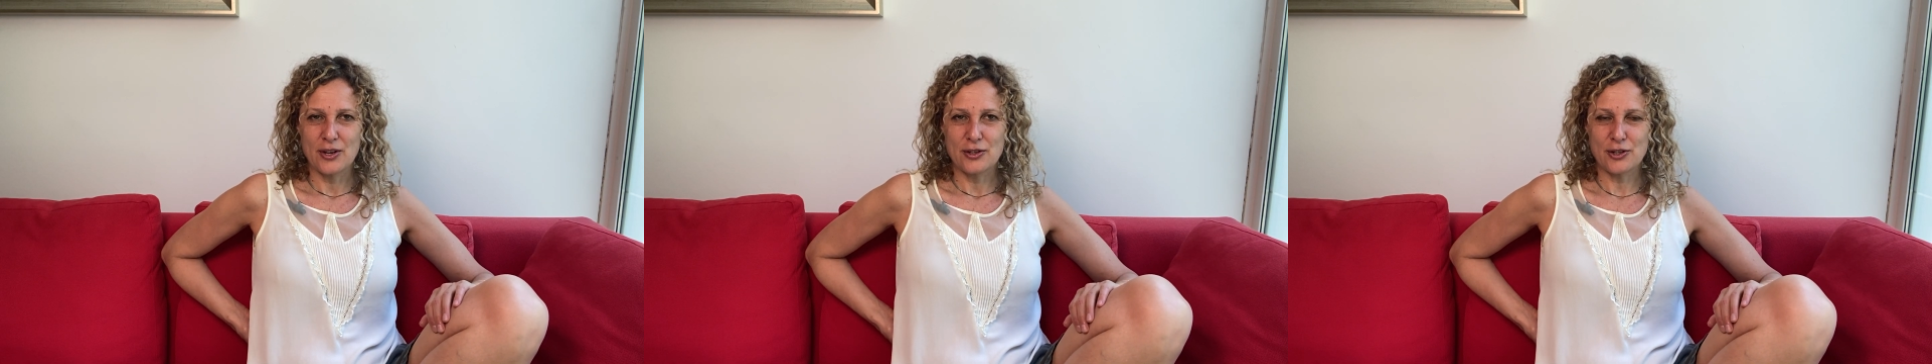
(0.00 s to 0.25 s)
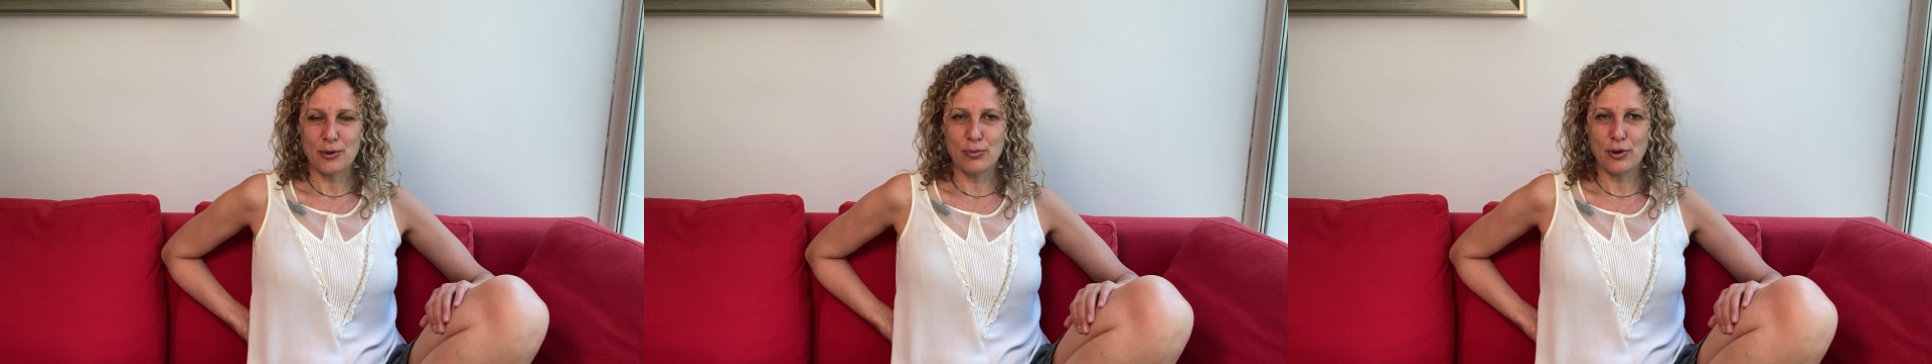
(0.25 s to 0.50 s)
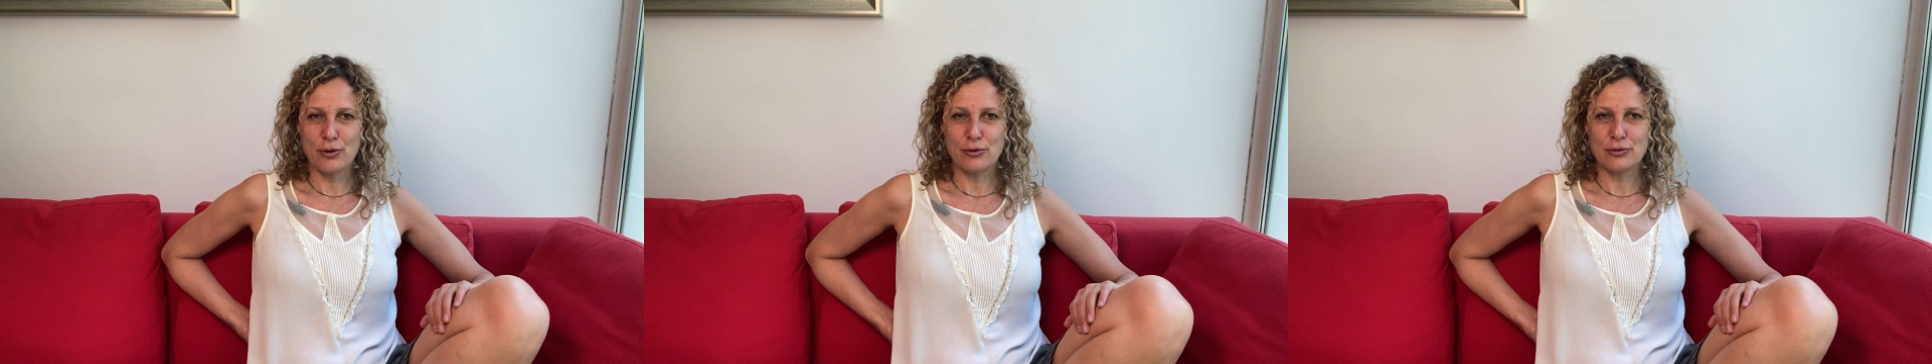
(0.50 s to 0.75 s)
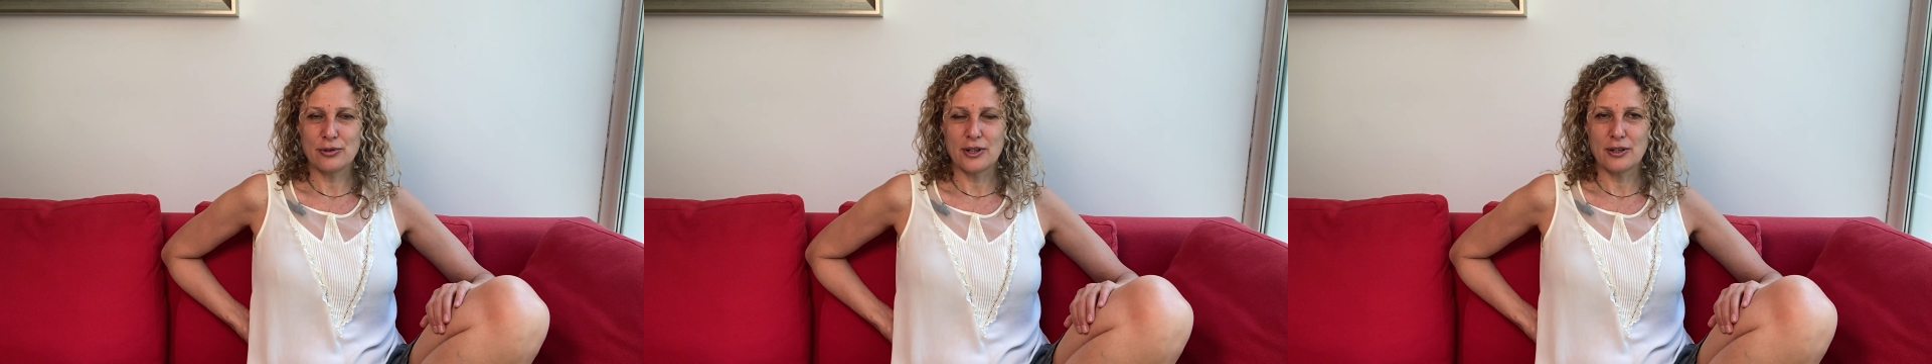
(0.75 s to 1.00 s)
So
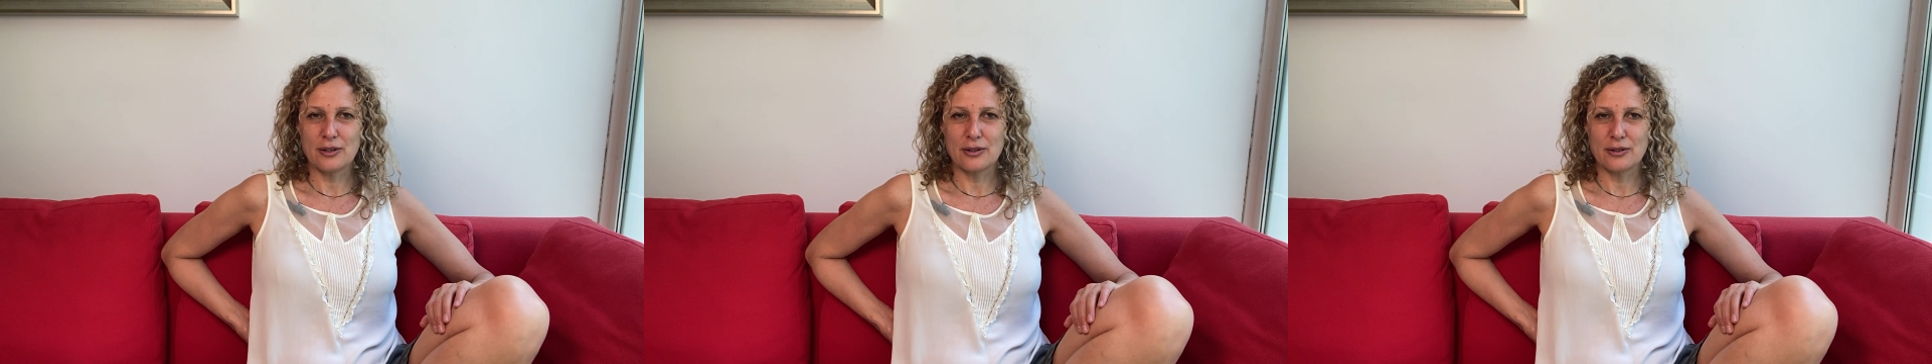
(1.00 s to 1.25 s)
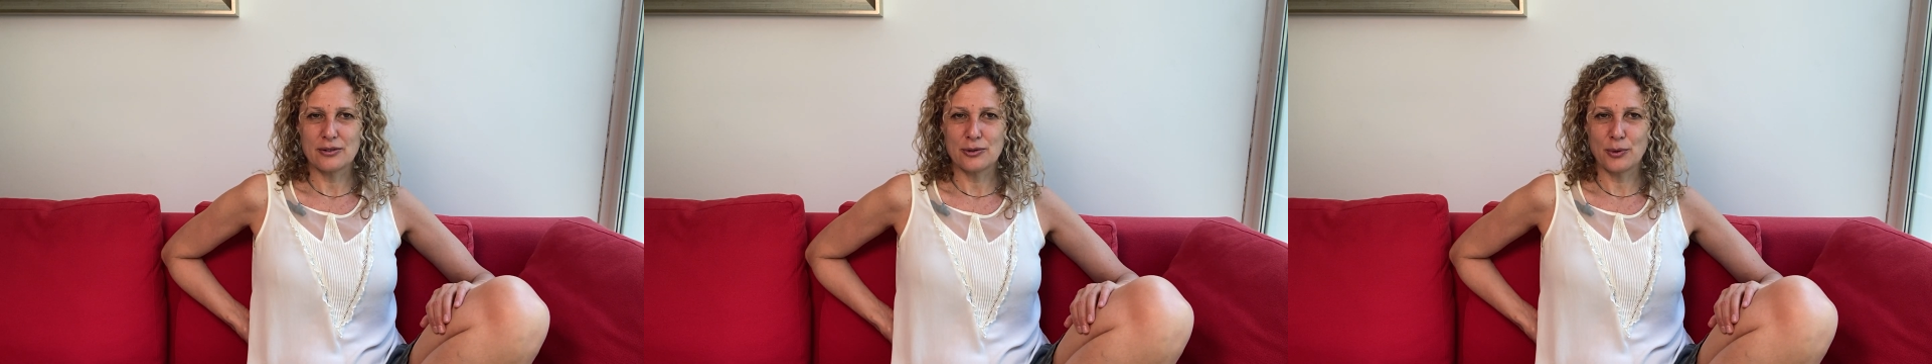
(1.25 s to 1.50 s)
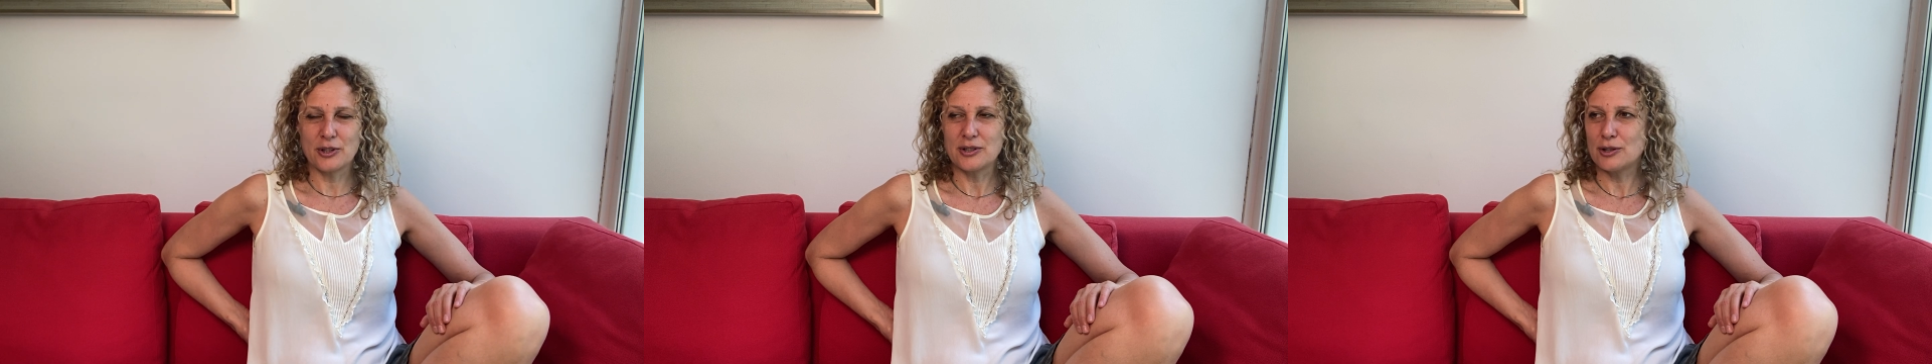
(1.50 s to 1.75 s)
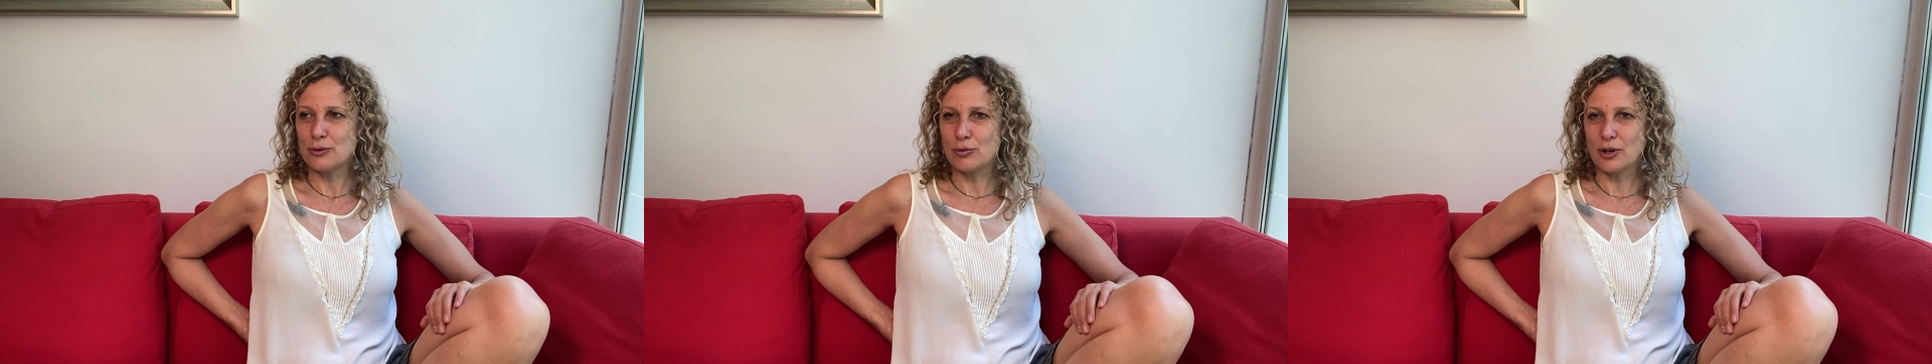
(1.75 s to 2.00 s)
both
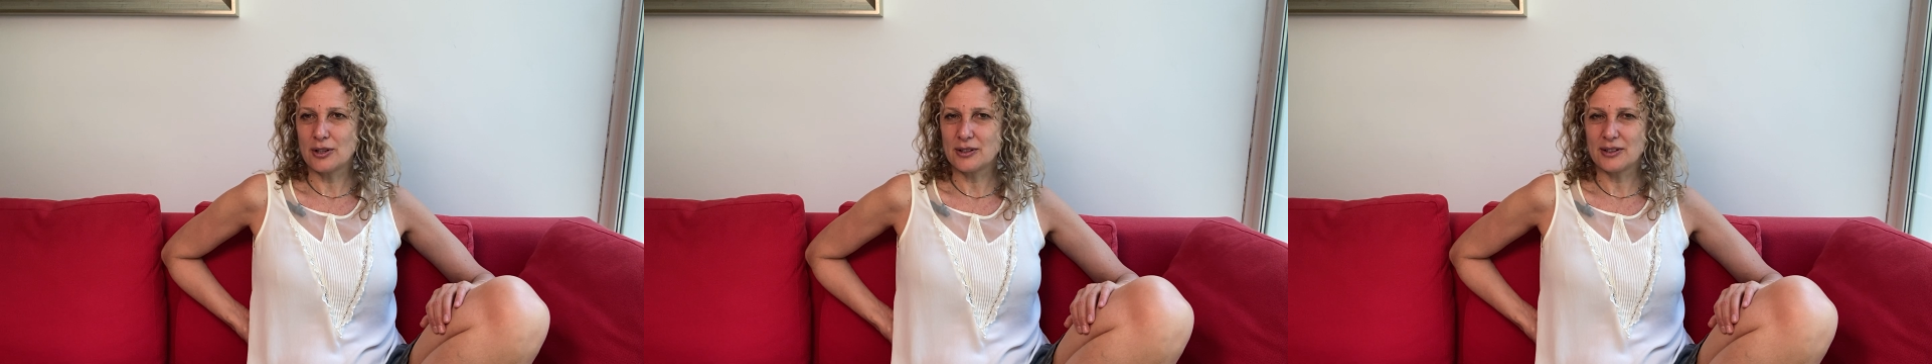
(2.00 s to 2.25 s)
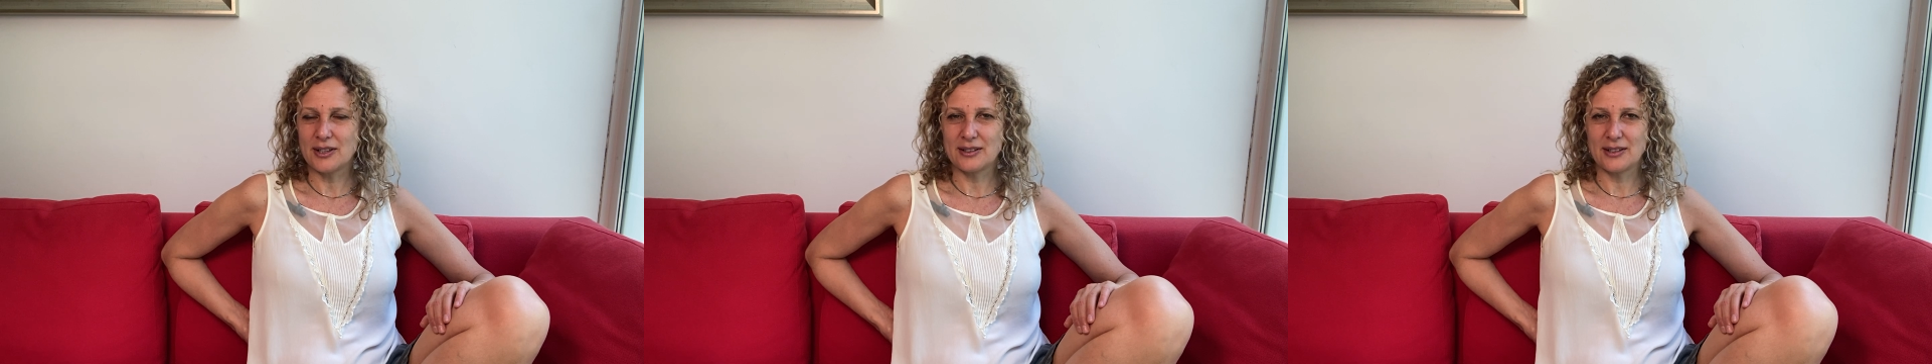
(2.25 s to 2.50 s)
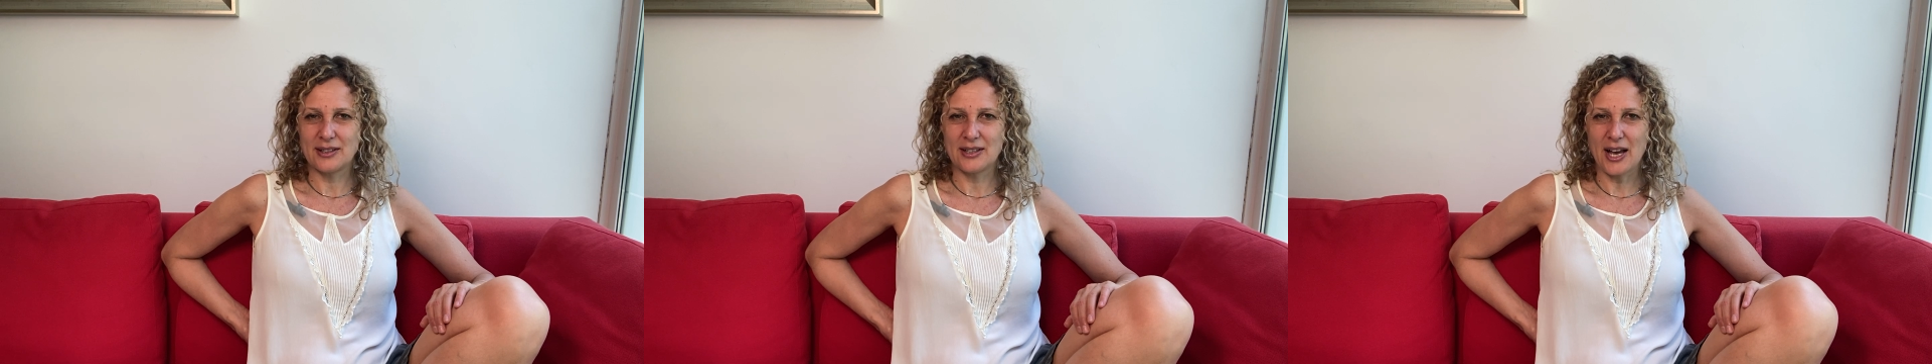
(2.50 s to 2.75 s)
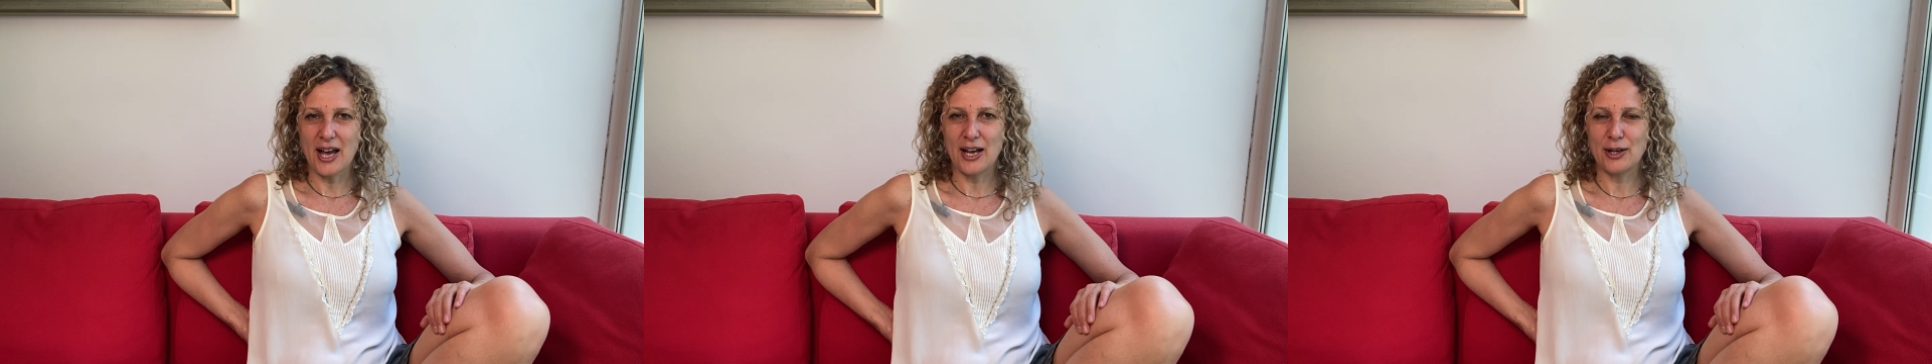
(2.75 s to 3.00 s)
twenty-one and then
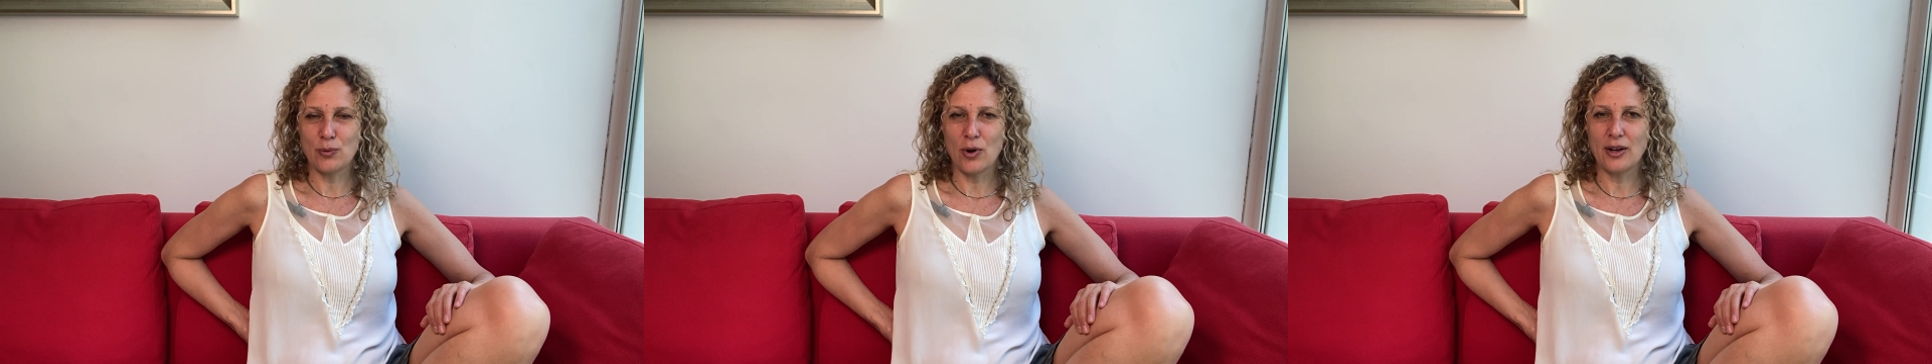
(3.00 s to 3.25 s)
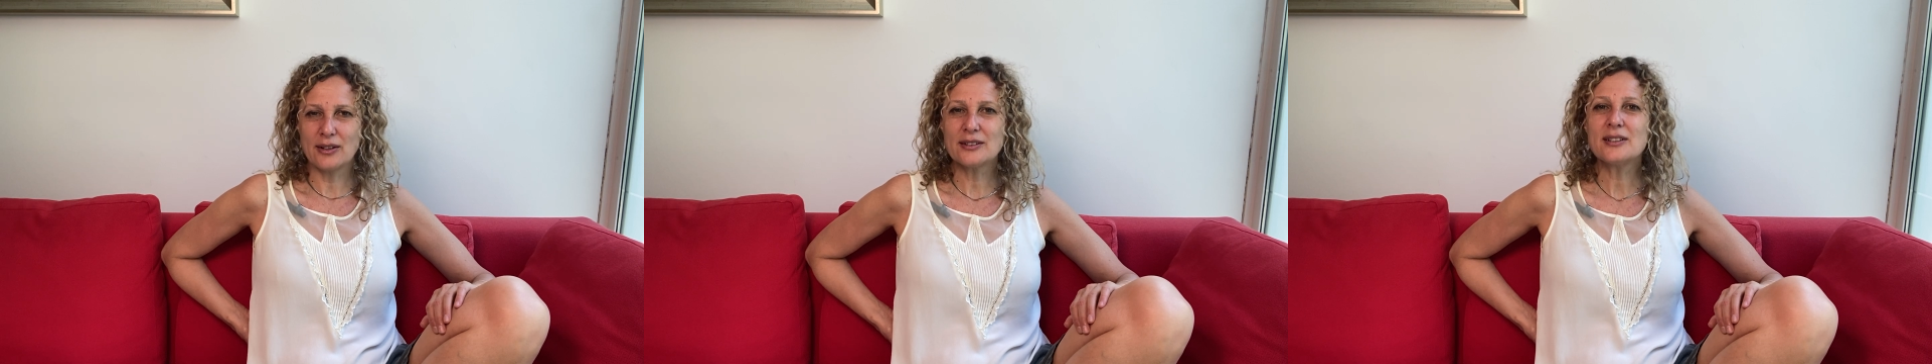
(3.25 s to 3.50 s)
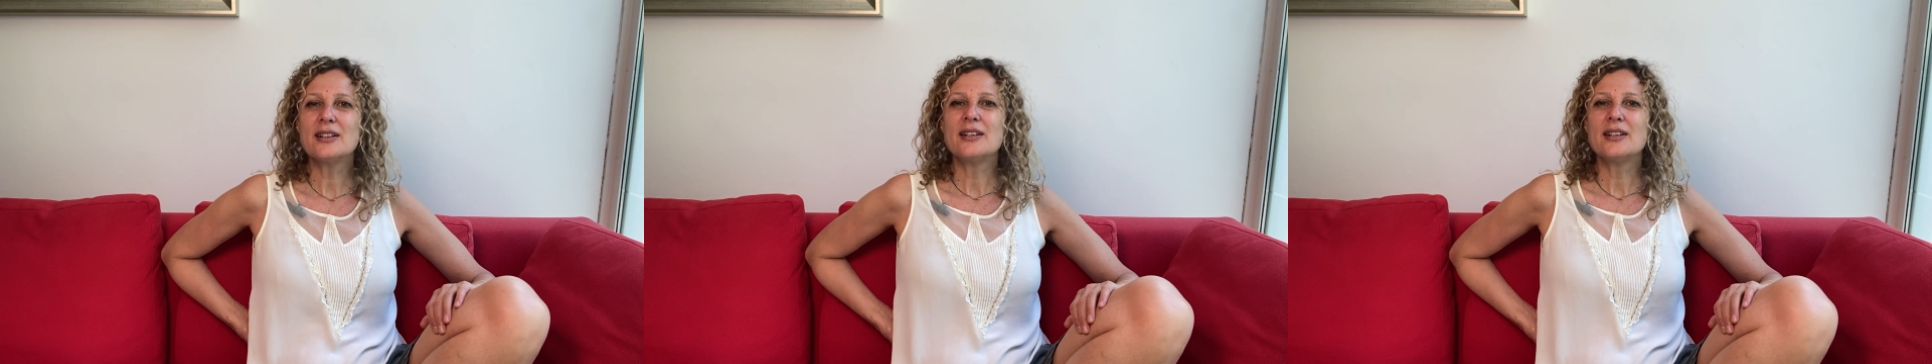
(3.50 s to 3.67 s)
the high one